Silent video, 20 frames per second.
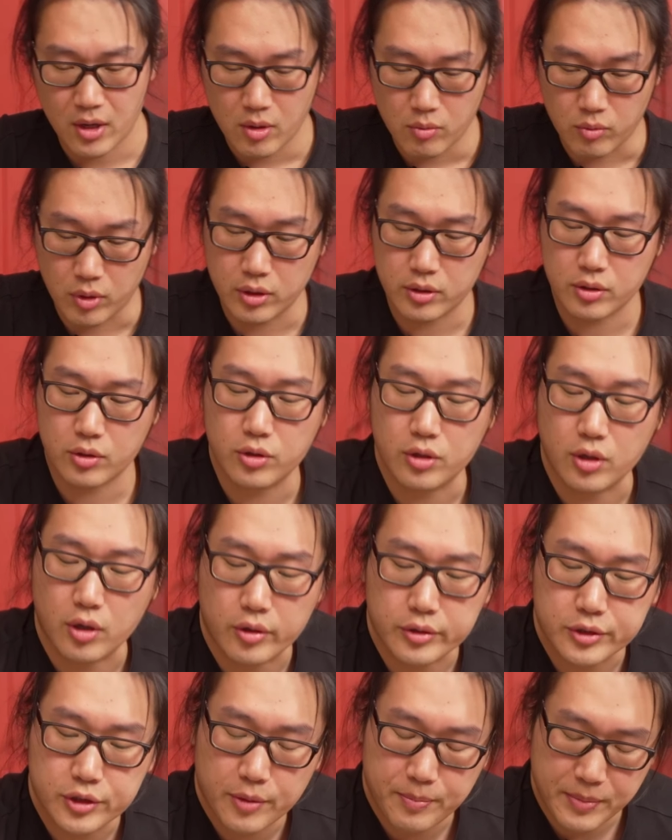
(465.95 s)
What could
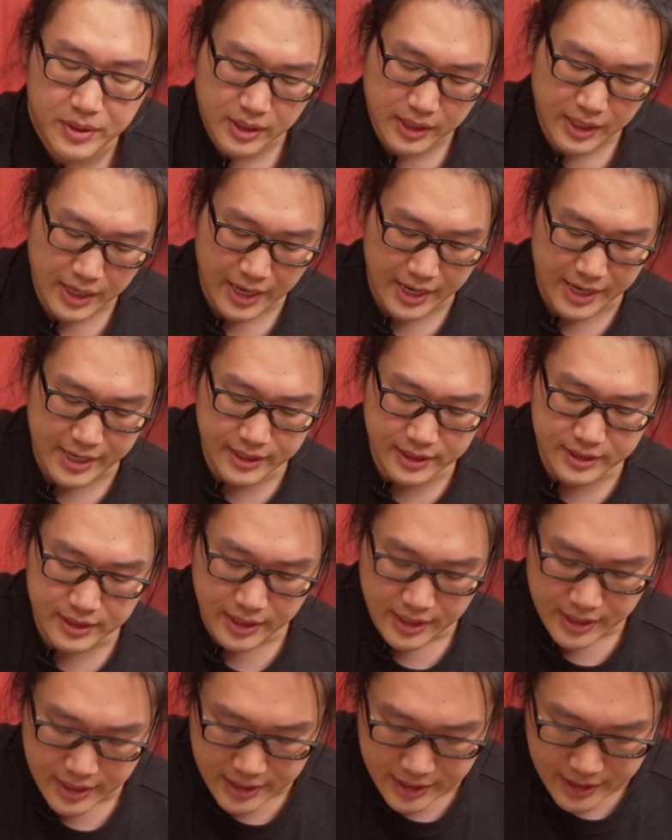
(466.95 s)
also be the case
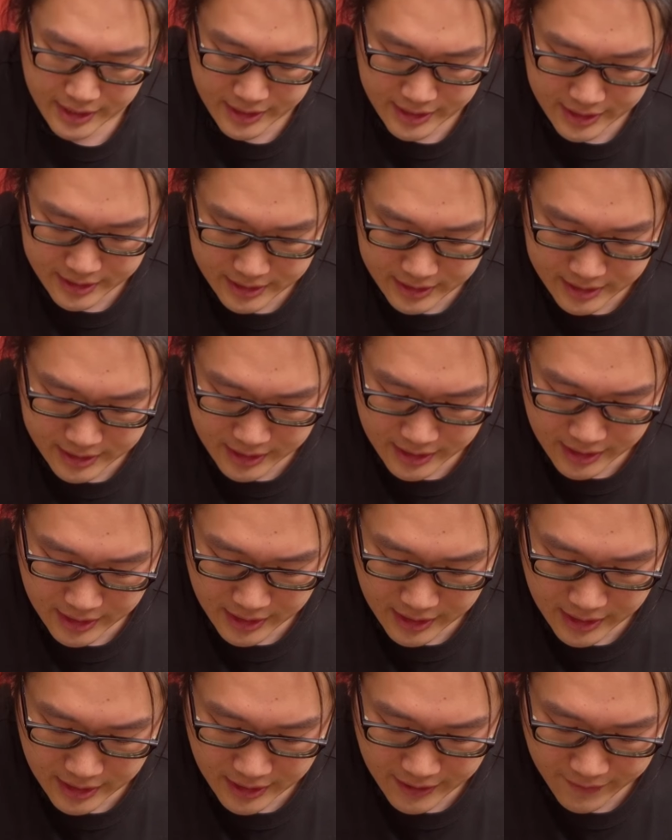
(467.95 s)
is
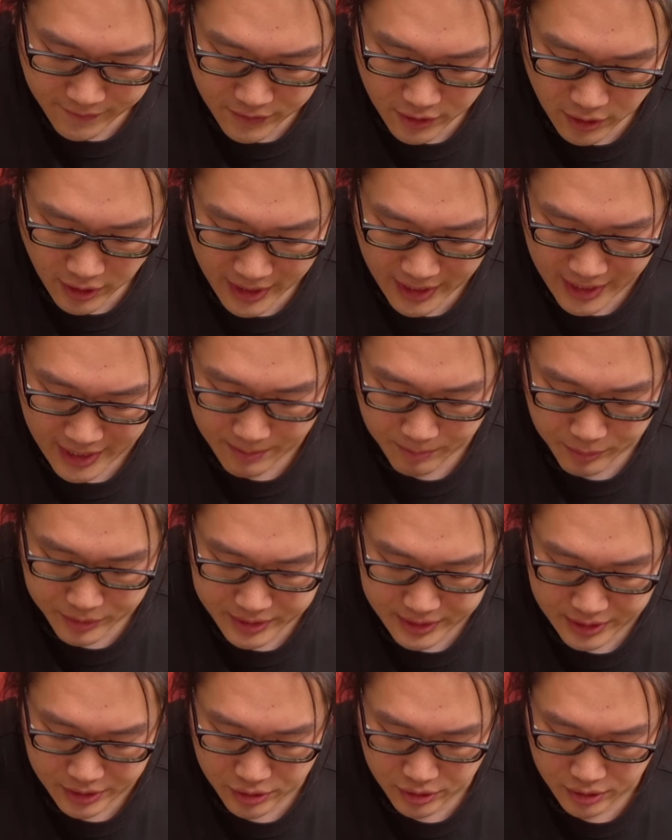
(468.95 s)
if your hand
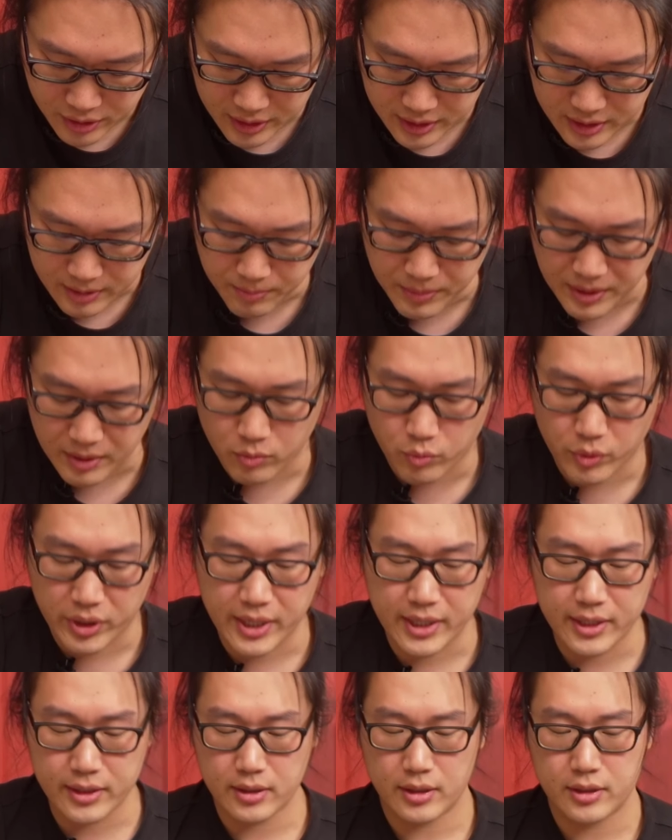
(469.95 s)
position is a bit weird,